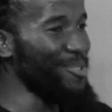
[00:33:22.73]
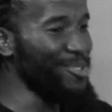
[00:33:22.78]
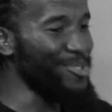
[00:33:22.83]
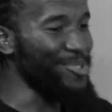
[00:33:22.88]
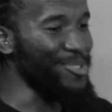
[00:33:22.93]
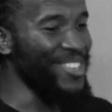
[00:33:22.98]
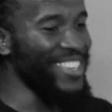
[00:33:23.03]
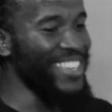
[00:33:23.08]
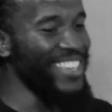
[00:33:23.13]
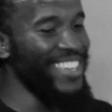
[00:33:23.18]

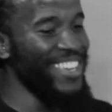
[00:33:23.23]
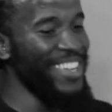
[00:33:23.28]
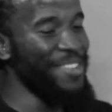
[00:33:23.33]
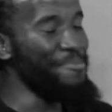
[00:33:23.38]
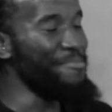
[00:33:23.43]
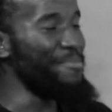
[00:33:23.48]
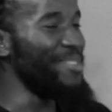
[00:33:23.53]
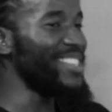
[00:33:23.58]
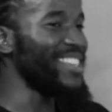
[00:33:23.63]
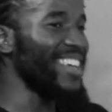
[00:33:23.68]
shouldn't
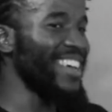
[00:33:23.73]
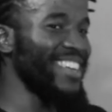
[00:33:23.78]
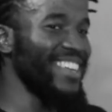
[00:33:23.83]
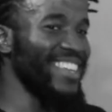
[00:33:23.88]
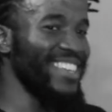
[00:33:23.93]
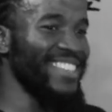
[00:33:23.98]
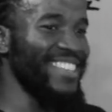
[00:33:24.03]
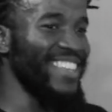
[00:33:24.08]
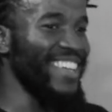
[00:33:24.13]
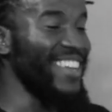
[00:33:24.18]

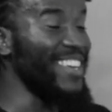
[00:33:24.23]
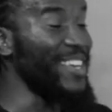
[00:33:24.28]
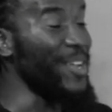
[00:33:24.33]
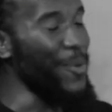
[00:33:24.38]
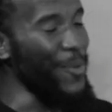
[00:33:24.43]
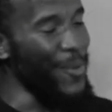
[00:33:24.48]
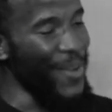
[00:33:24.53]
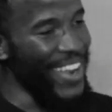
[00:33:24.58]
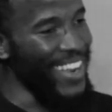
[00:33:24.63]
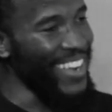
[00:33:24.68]
misunderstand the
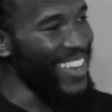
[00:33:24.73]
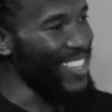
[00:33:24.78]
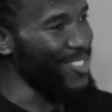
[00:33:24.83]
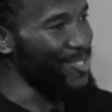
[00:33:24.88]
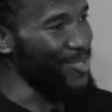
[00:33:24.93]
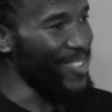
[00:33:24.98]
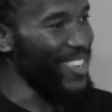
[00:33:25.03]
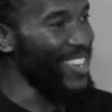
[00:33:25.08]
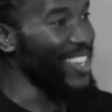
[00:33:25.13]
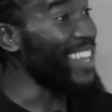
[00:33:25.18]
word as
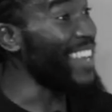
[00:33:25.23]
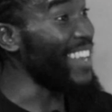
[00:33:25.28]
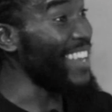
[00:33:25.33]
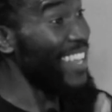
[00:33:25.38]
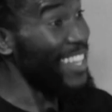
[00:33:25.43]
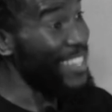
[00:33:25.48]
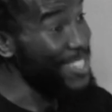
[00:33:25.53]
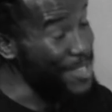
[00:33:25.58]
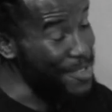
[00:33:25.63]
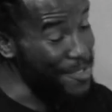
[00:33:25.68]
well,
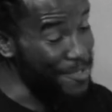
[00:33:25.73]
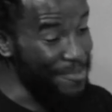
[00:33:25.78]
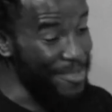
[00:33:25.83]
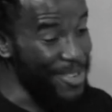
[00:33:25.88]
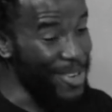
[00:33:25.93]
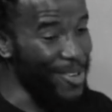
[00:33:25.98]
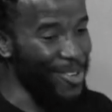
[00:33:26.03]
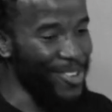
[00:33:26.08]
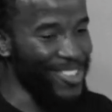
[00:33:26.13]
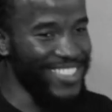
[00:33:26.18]
creative,
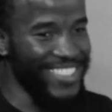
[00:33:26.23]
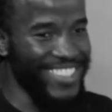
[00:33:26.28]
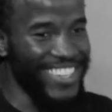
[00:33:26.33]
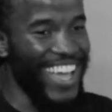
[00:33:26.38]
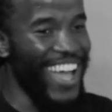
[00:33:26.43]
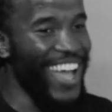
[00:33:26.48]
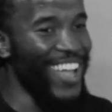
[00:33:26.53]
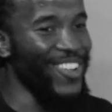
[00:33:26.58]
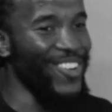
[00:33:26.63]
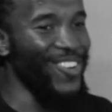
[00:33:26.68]
because
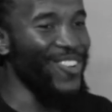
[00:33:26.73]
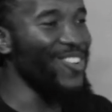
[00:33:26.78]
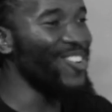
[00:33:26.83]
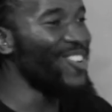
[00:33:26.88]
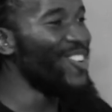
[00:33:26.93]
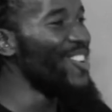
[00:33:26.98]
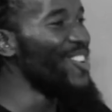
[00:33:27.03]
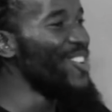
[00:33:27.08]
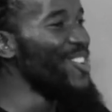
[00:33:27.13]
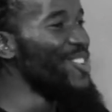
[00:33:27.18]
now
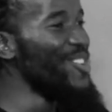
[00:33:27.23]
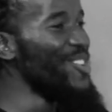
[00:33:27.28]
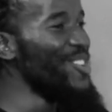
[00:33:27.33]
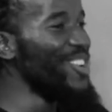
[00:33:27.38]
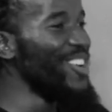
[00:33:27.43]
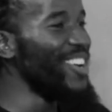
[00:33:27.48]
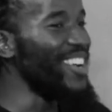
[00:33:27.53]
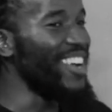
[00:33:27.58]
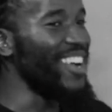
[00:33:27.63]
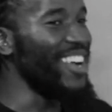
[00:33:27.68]

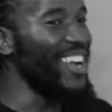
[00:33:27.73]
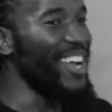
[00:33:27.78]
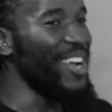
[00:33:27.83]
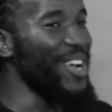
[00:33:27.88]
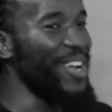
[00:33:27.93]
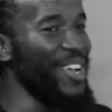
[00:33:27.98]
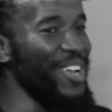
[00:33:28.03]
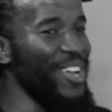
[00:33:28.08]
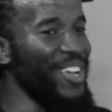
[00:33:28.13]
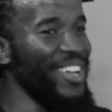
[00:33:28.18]

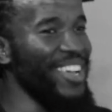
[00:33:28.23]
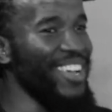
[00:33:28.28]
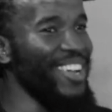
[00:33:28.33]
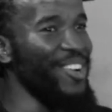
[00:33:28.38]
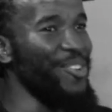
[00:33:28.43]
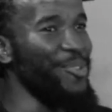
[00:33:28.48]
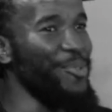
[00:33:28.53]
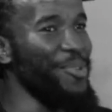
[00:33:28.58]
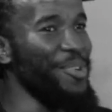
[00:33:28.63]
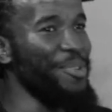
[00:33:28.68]
a
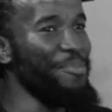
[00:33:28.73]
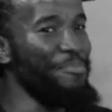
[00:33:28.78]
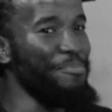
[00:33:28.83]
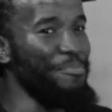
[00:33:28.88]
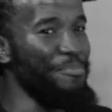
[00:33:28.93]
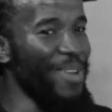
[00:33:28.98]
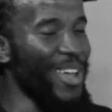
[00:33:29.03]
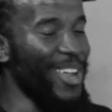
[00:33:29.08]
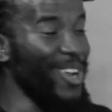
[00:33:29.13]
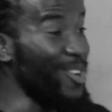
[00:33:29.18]

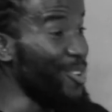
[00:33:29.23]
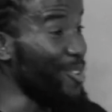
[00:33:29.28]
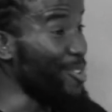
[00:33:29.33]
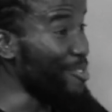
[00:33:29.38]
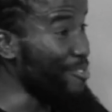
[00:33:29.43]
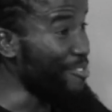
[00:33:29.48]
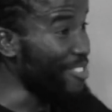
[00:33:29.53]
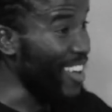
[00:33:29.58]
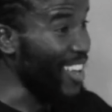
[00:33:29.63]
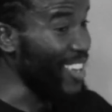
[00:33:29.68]
lot
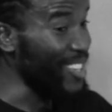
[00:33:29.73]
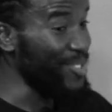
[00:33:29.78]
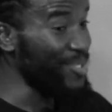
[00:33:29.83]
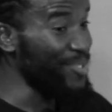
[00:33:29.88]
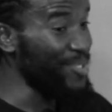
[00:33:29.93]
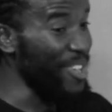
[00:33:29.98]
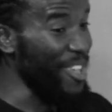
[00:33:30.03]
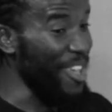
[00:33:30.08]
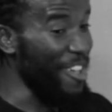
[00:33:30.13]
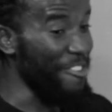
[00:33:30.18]
of
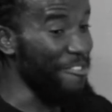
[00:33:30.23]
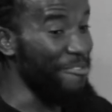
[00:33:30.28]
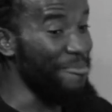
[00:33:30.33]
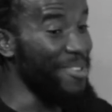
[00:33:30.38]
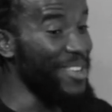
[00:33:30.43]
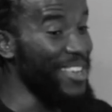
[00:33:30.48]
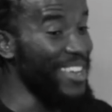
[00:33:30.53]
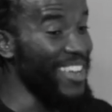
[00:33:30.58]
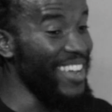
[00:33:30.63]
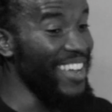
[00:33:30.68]
us have
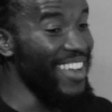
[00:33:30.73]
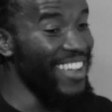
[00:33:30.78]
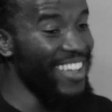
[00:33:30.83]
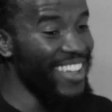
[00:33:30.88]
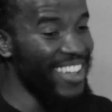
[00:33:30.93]
been